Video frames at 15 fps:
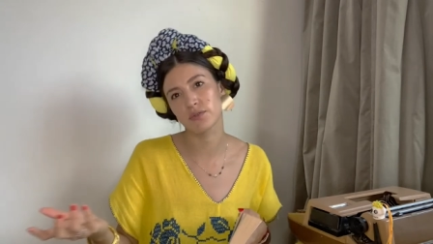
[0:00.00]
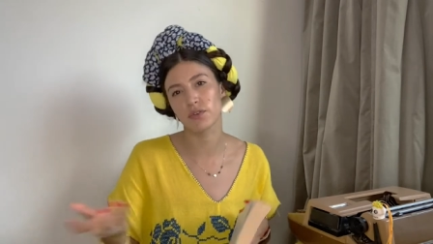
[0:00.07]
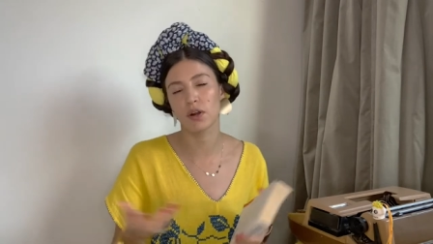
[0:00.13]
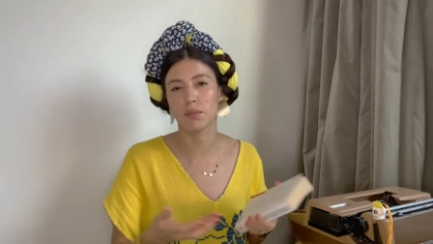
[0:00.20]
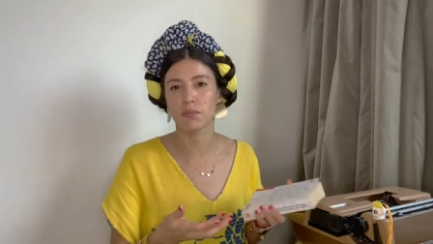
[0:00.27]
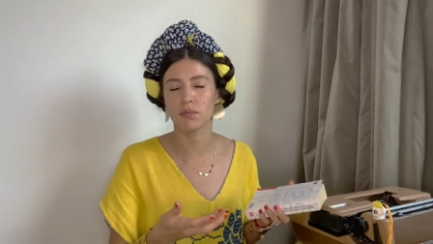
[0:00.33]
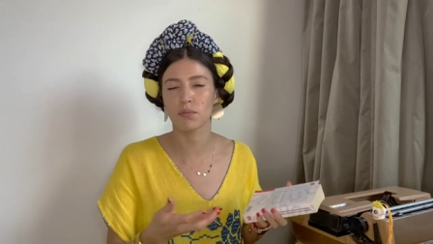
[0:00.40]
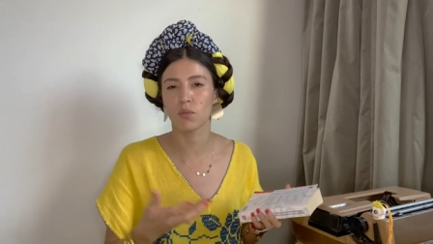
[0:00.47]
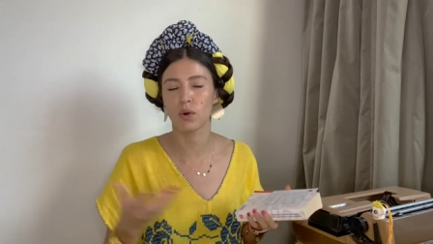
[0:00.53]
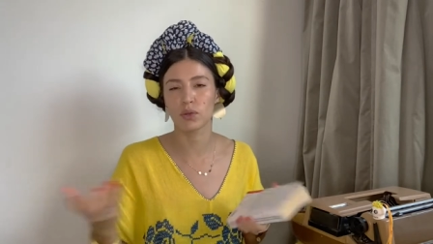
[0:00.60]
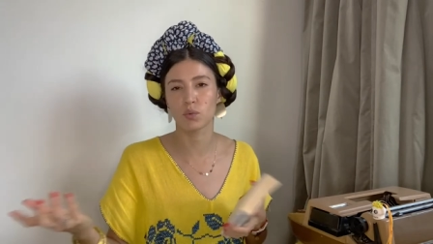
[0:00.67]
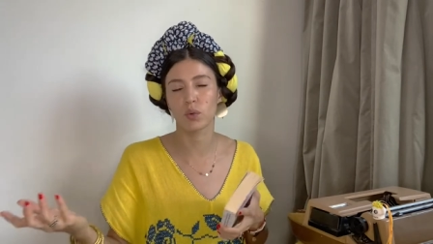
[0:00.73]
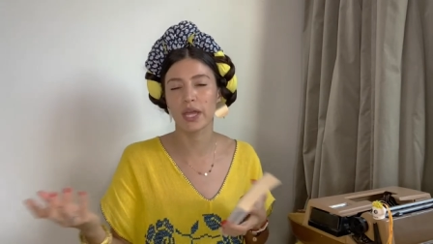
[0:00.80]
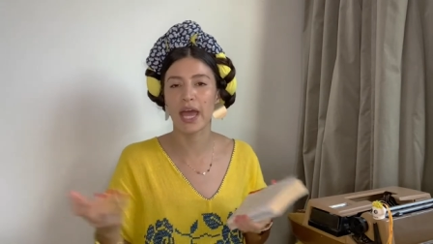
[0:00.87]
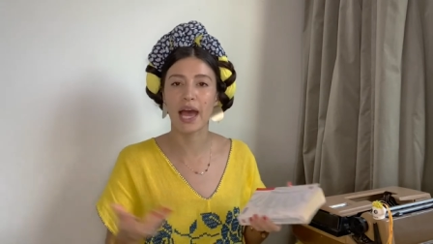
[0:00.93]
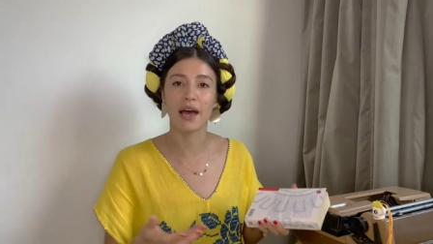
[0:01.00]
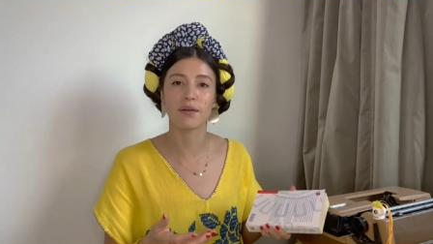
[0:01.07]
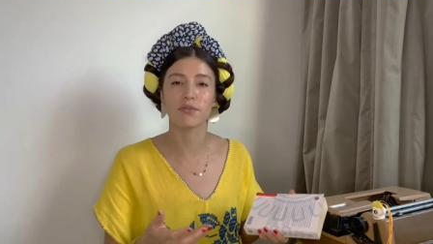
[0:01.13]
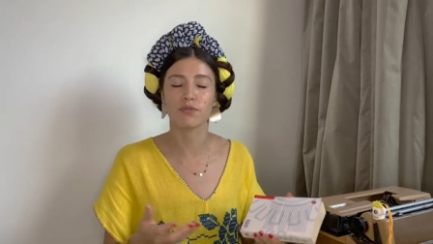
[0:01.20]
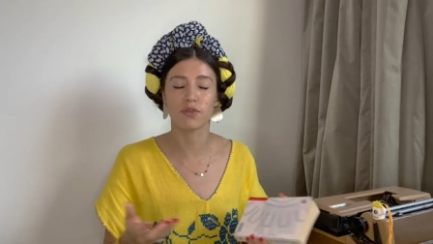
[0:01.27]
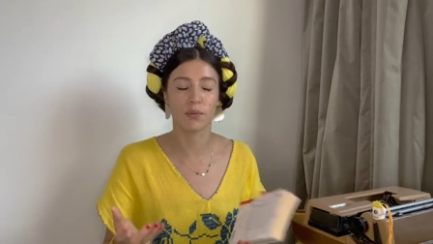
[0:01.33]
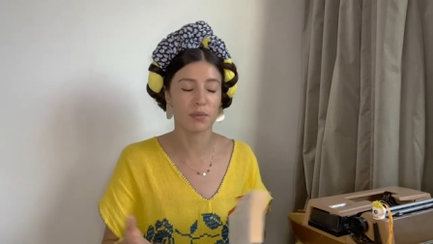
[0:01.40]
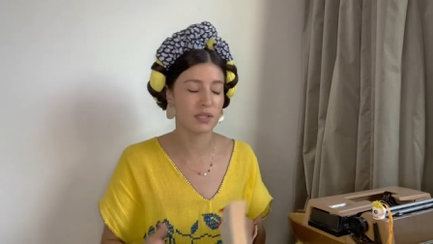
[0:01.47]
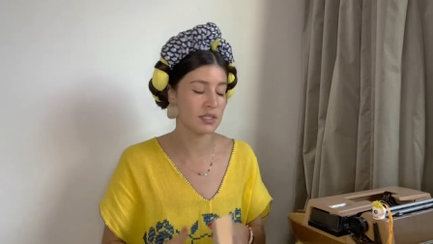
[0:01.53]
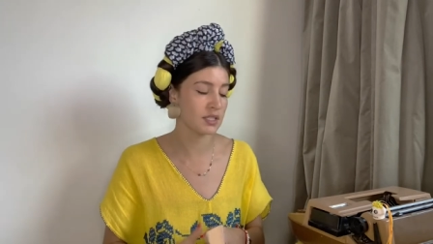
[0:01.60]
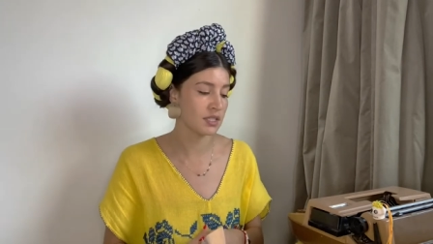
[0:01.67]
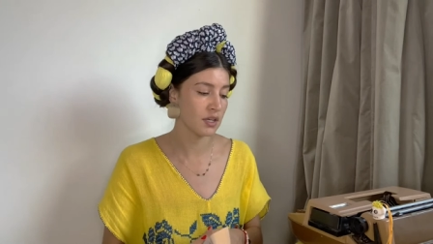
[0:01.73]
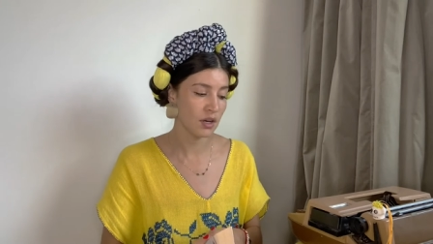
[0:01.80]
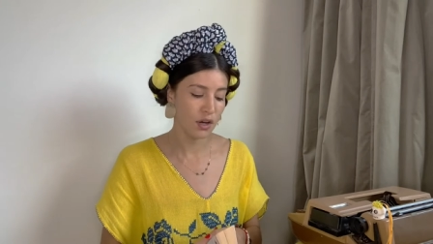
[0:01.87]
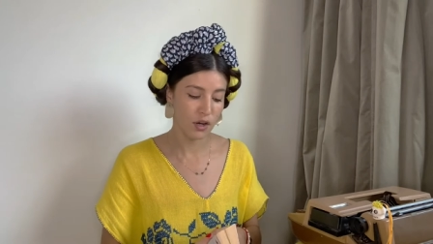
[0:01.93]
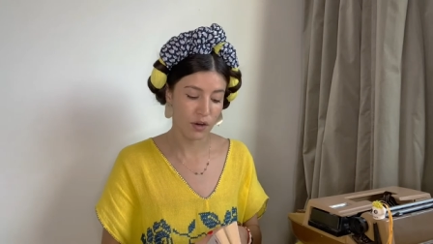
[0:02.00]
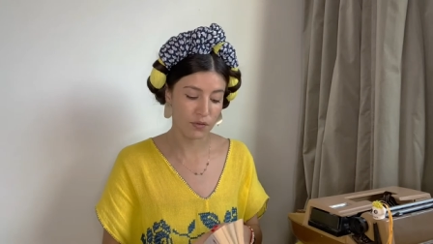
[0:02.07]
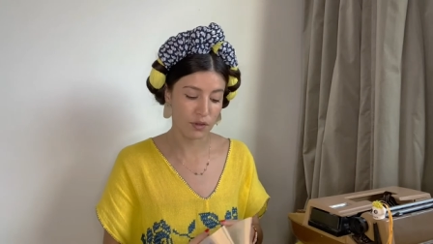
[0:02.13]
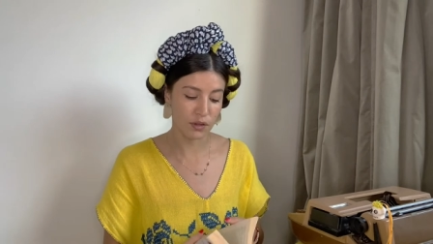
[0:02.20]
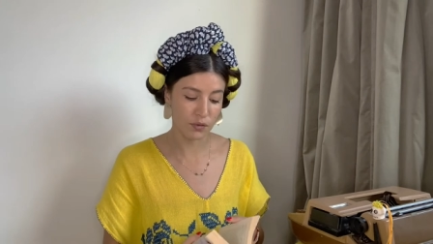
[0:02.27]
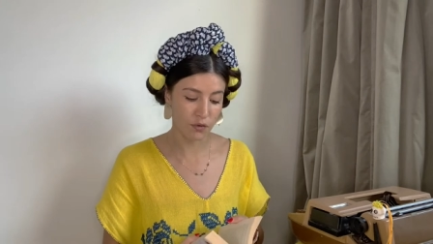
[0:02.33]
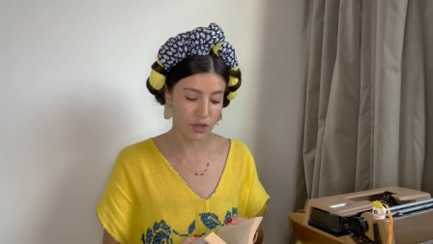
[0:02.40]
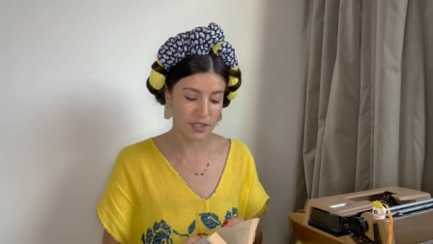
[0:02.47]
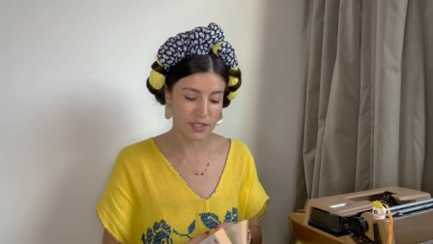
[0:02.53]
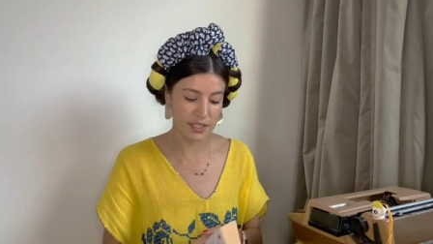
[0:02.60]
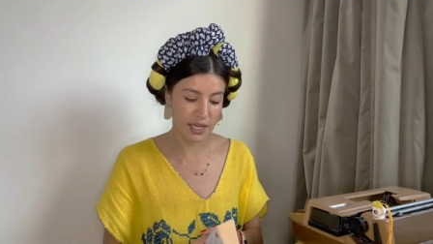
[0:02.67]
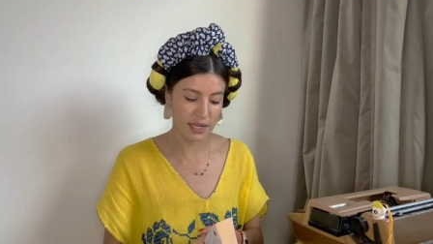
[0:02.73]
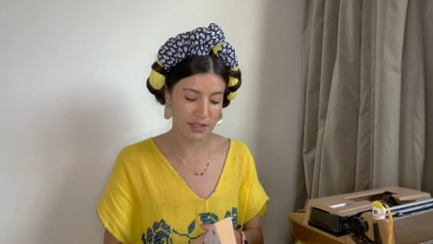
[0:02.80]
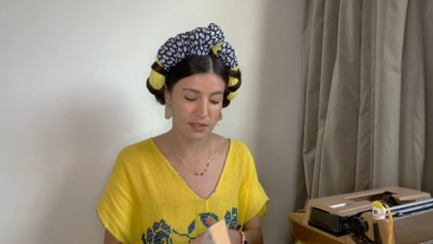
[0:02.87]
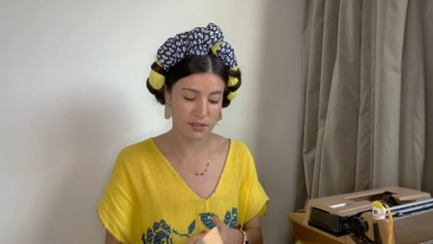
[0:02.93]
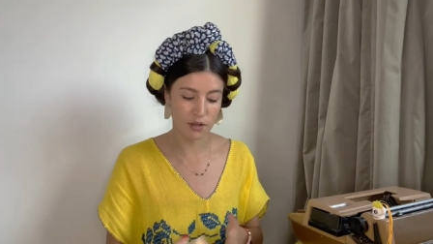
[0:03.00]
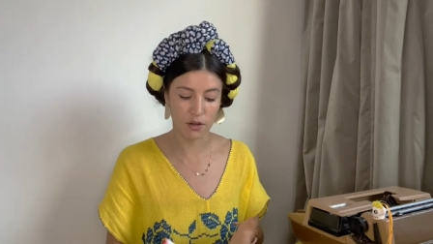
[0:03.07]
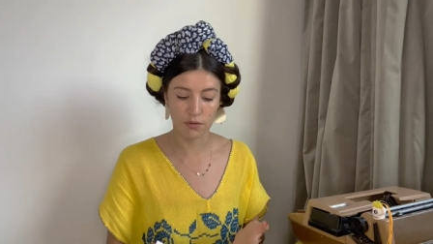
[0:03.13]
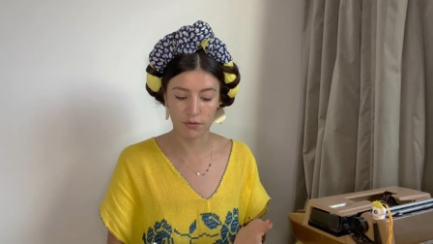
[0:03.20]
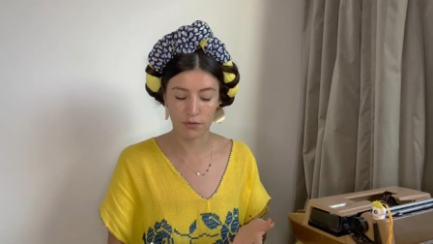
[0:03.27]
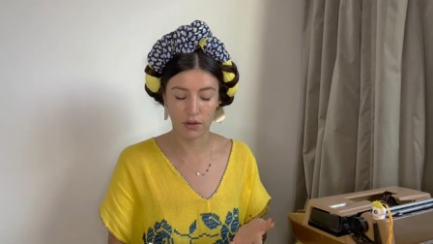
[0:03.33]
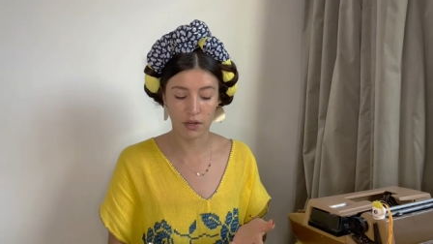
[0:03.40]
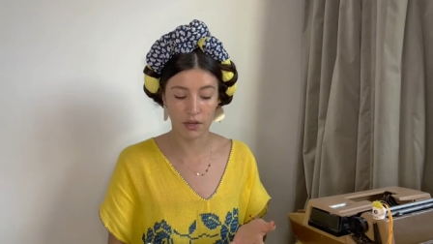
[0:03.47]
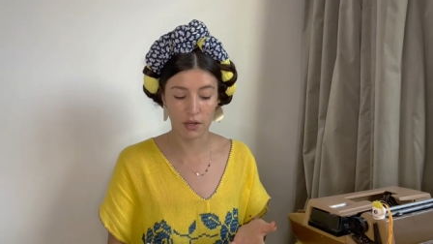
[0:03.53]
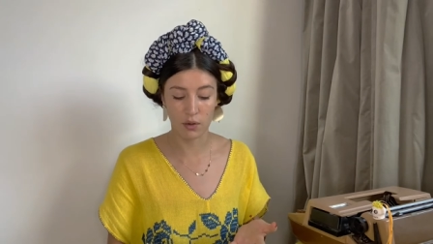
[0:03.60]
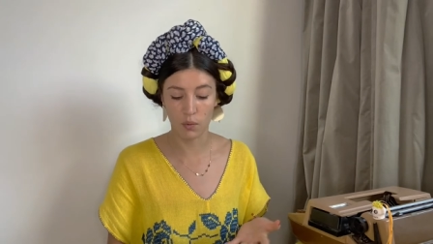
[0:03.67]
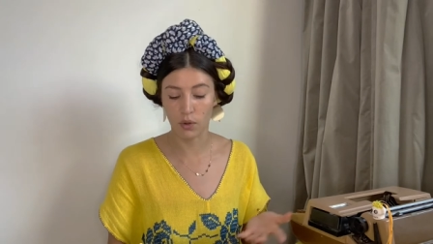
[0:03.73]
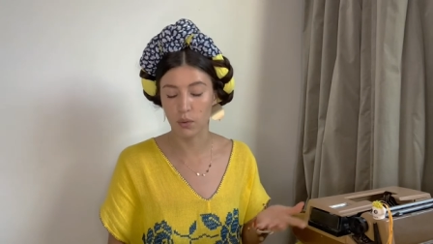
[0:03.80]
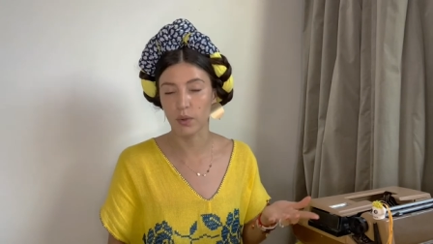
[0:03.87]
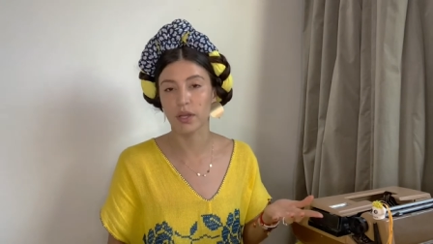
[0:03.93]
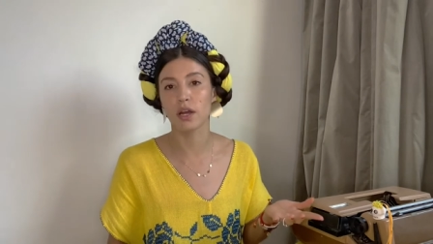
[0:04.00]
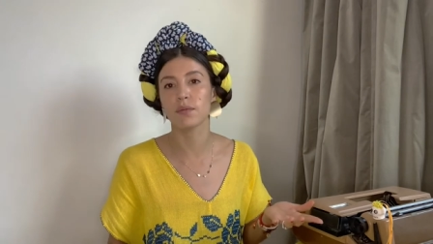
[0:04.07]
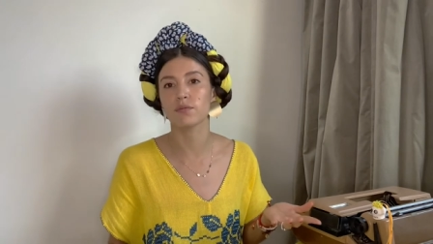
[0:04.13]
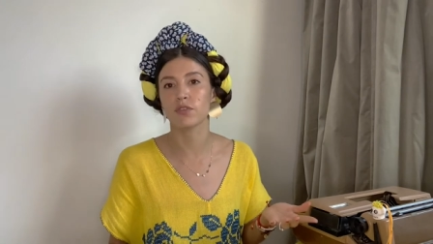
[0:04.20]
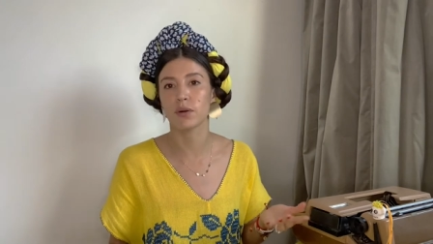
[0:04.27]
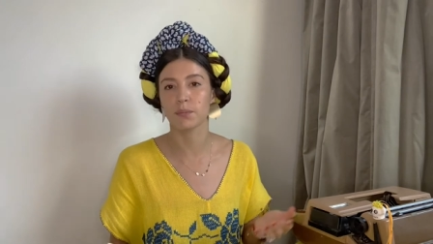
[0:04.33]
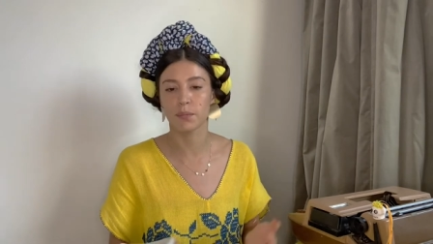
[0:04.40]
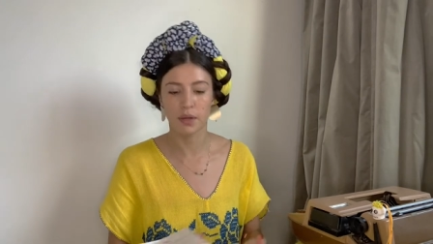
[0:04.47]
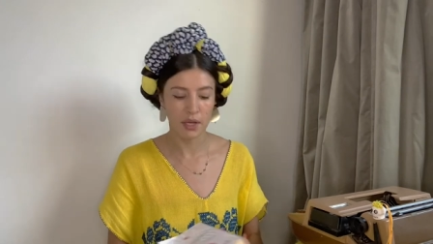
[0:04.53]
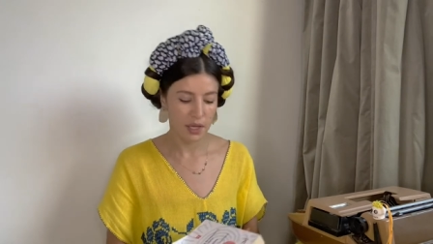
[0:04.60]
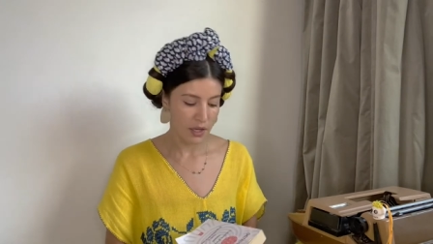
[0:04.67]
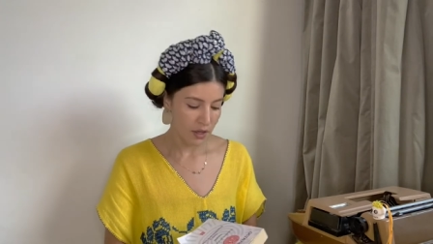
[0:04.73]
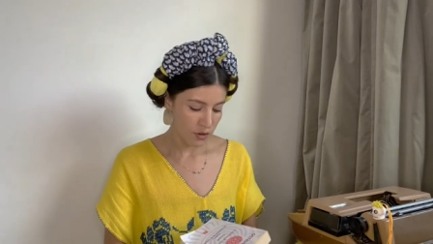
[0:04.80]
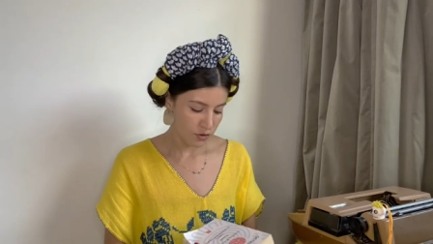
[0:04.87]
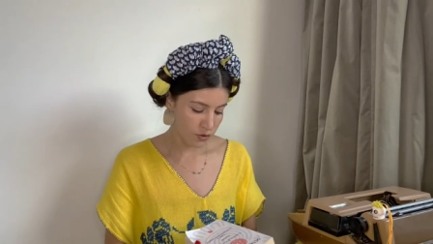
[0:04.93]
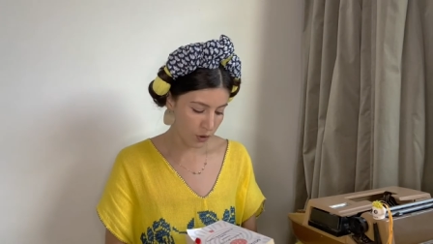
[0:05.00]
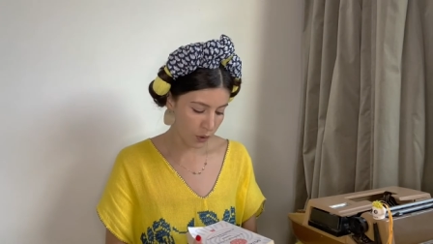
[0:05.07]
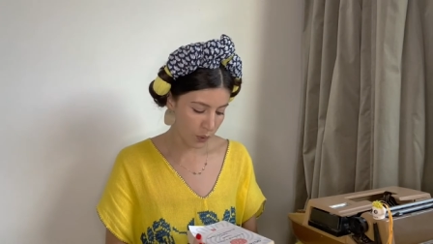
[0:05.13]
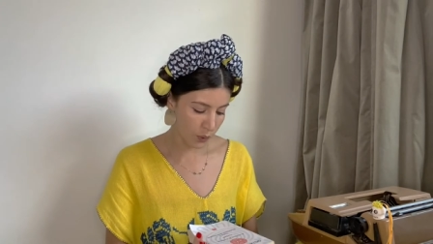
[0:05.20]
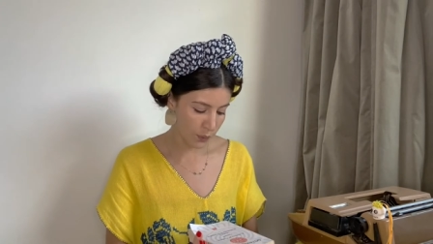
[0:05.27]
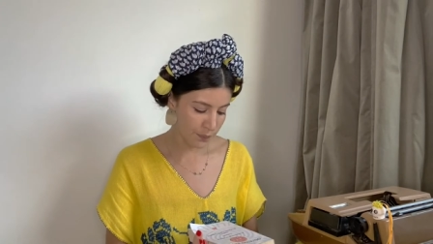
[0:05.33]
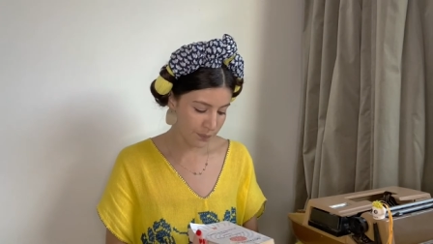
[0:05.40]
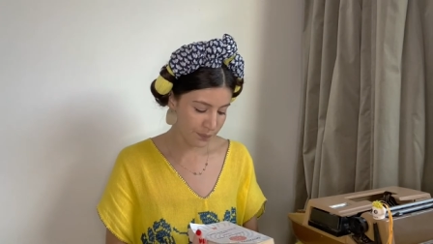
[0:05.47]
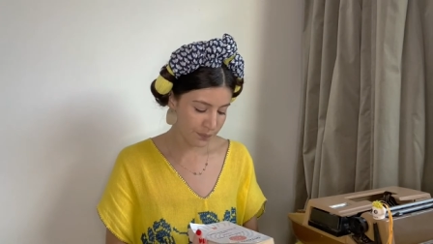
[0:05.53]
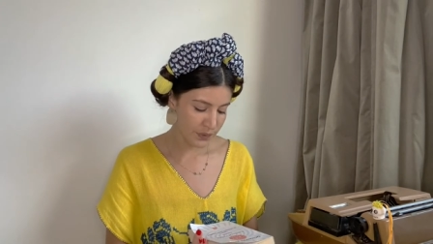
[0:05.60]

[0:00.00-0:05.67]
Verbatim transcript: from what we have, from each of the different sites of uh, where we come from. So